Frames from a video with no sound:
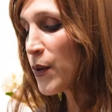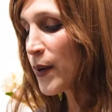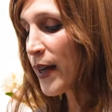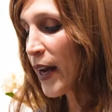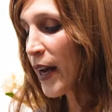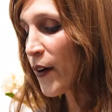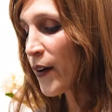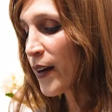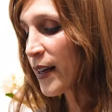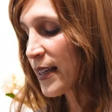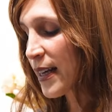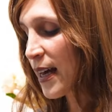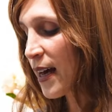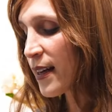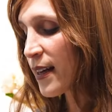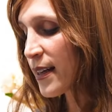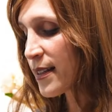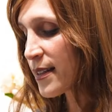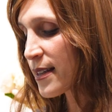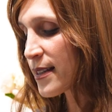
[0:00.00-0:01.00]
you carrying
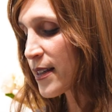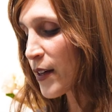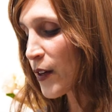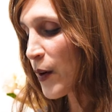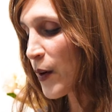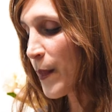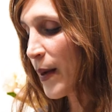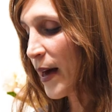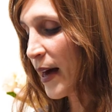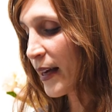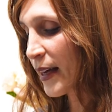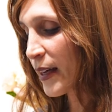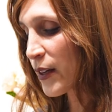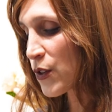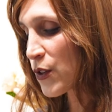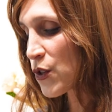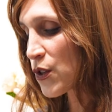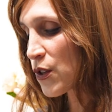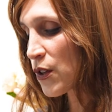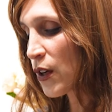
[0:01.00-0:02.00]
unnecessary
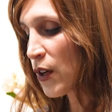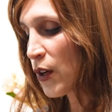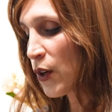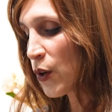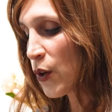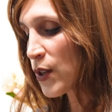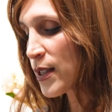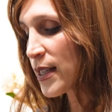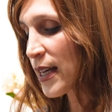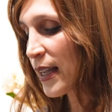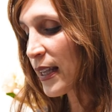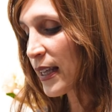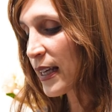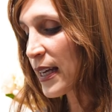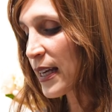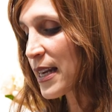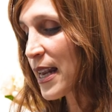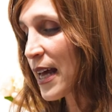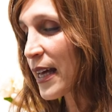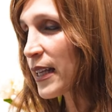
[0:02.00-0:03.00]
baggage or
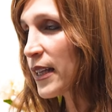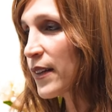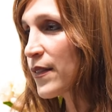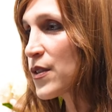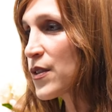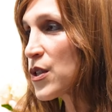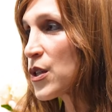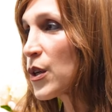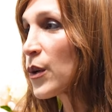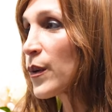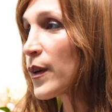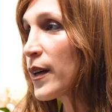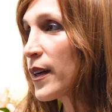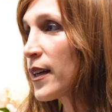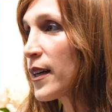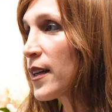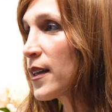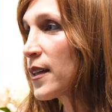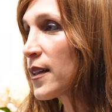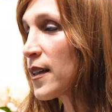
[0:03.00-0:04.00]
telling a negative
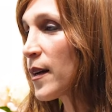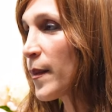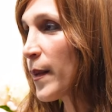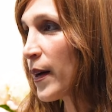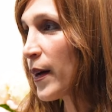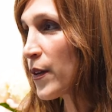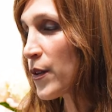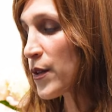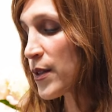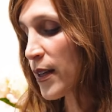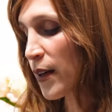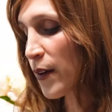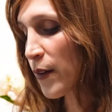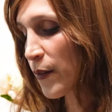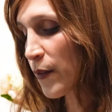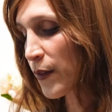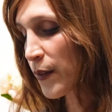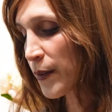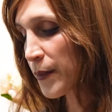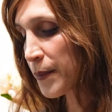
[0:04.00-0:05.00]
story about
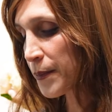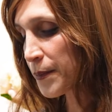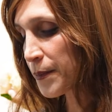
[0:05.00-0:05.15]
yourself?